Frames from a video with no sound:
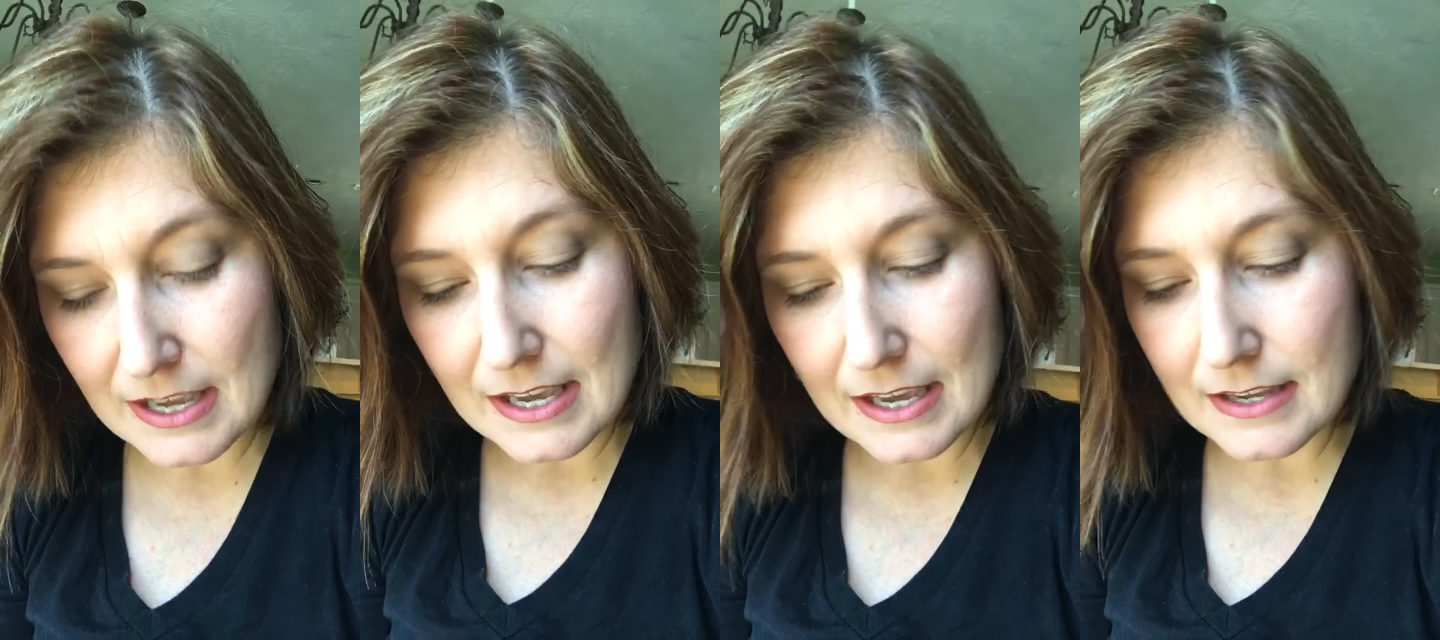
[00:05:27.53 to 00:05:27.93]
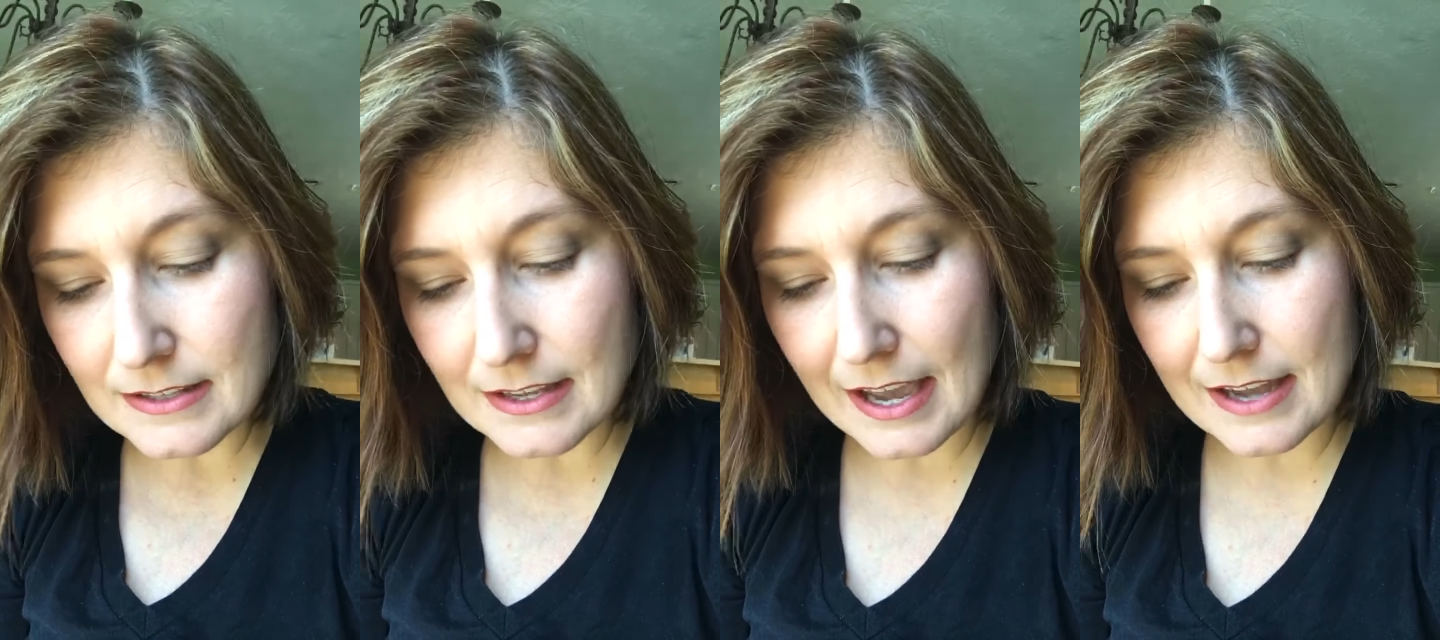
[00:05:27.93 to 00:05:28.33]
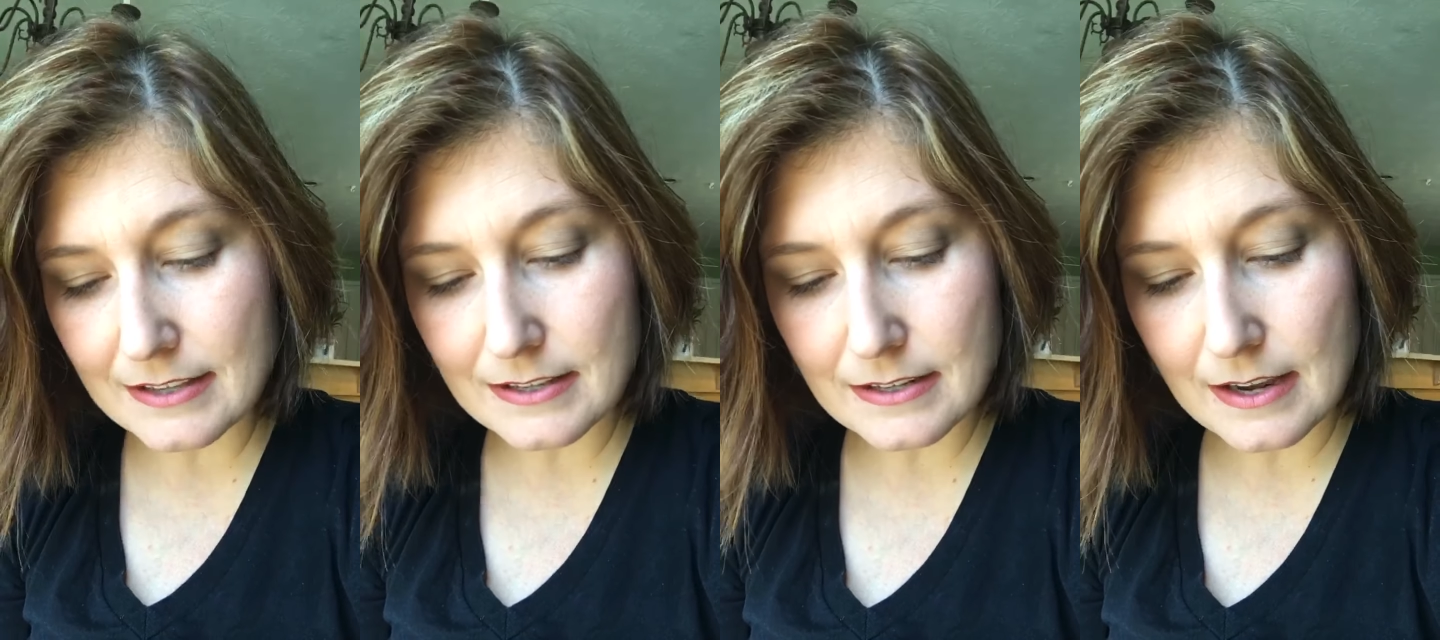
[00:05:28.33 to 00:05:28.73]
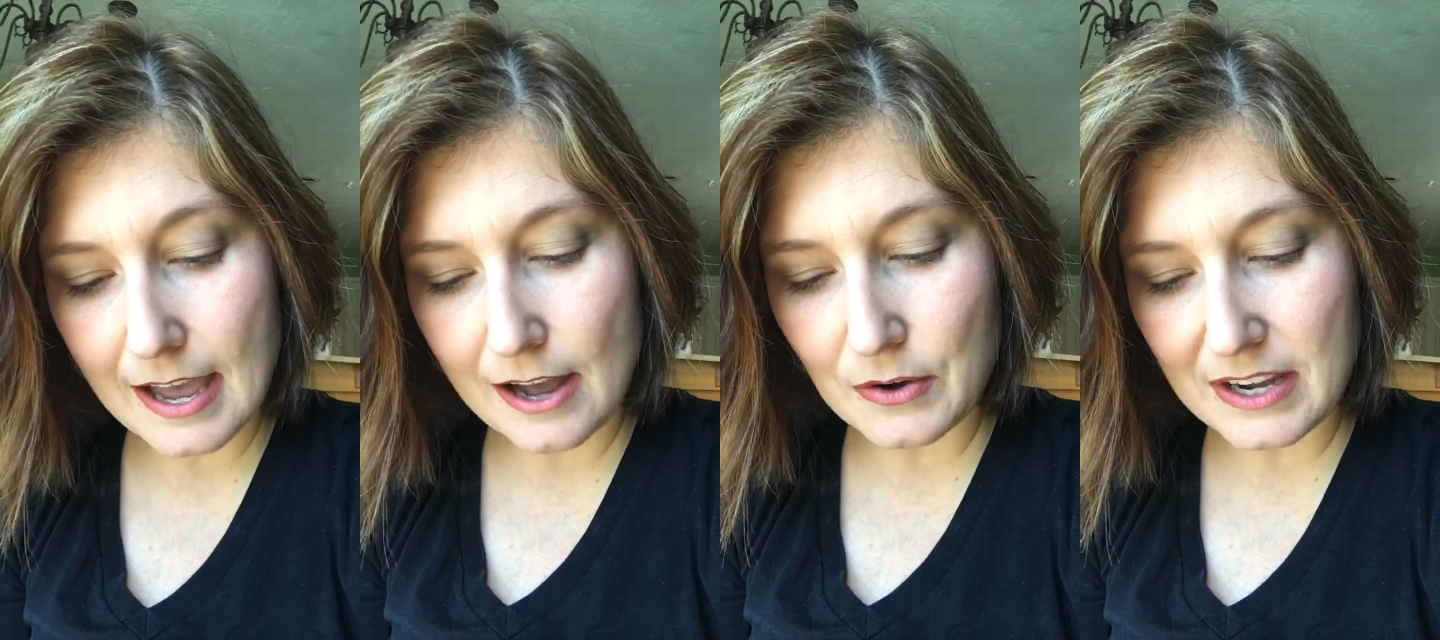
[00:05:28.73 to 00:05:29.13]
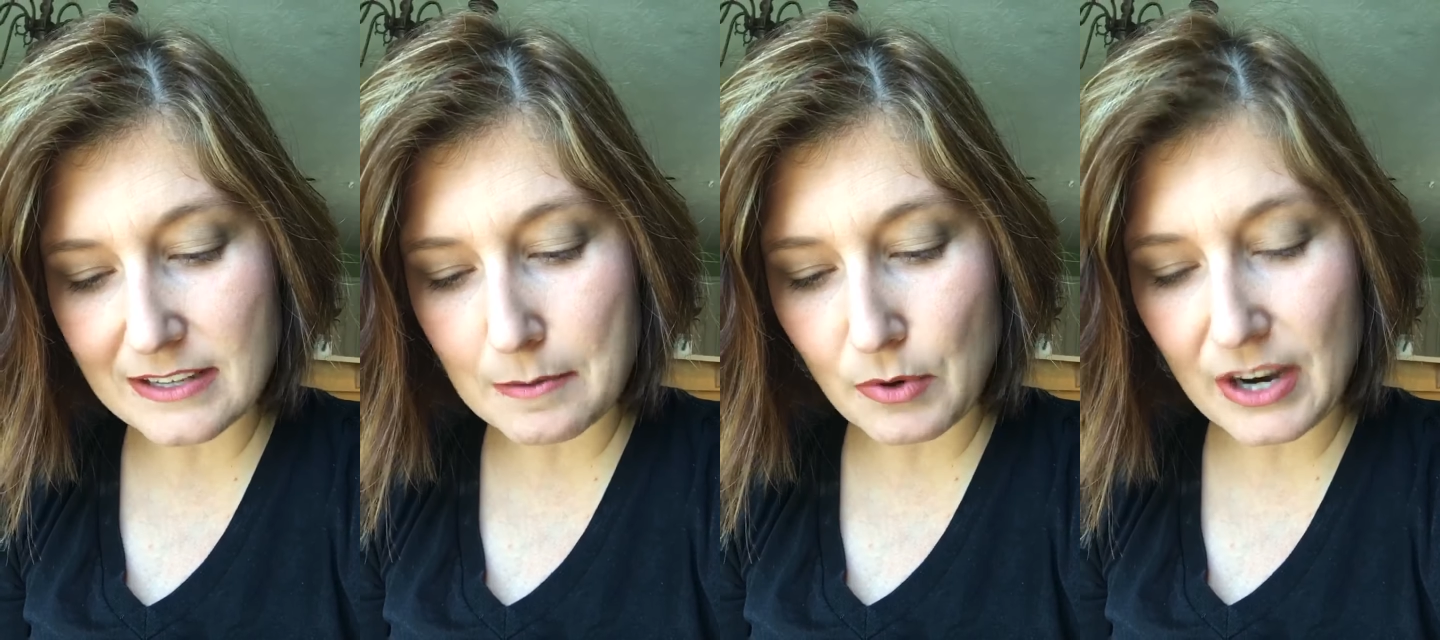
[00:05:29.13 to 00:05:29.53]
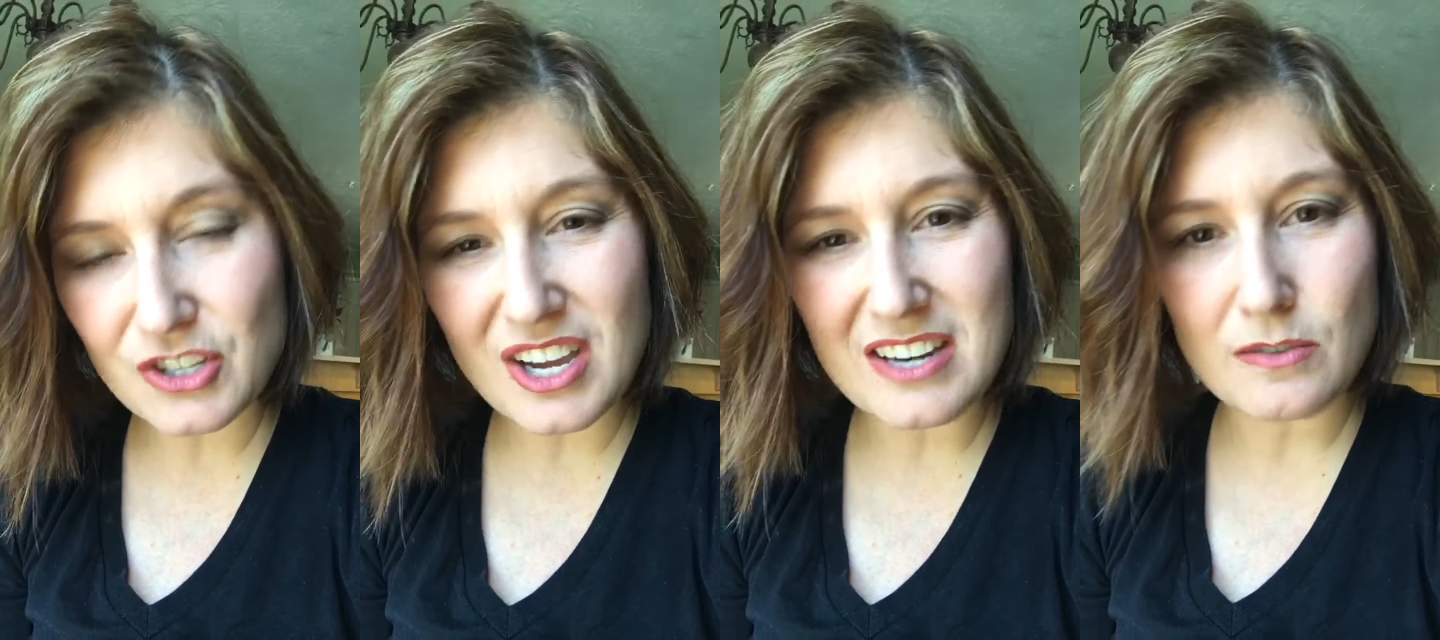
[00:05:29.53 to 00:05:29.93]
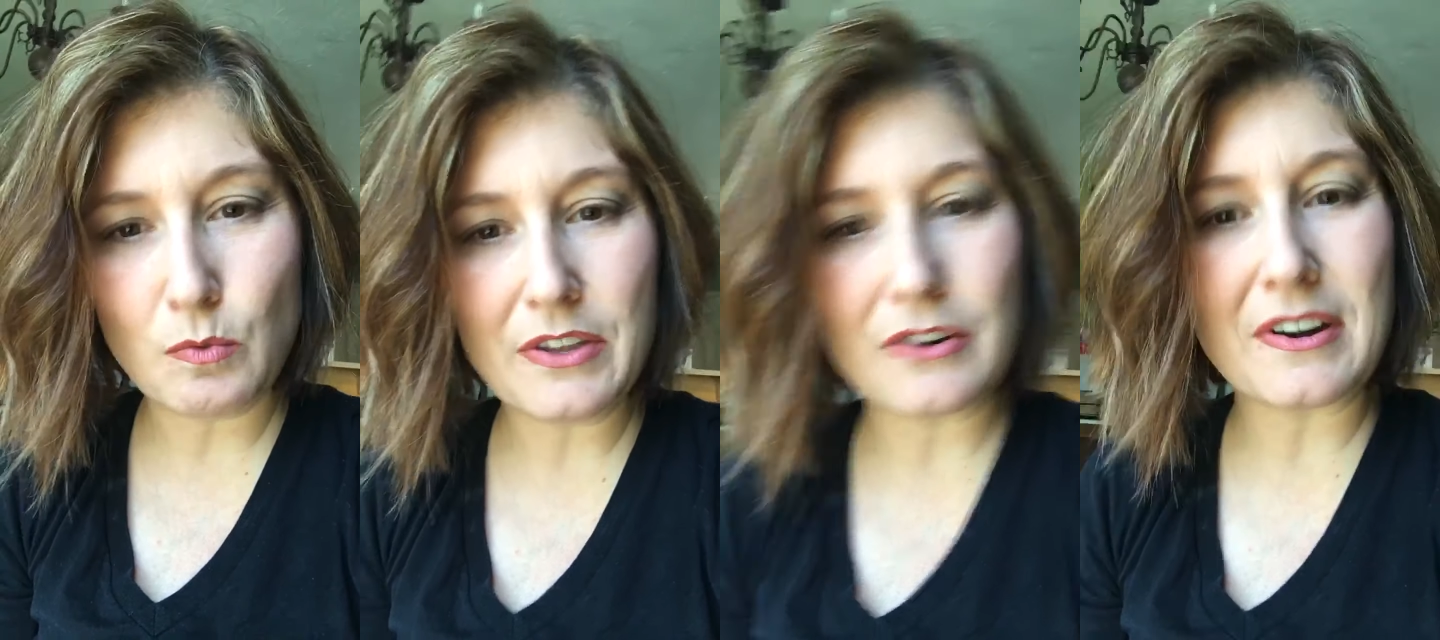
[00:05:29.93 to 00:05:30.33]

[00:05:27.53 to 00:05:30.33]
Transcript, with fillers: he is cast out as a branch and is withered.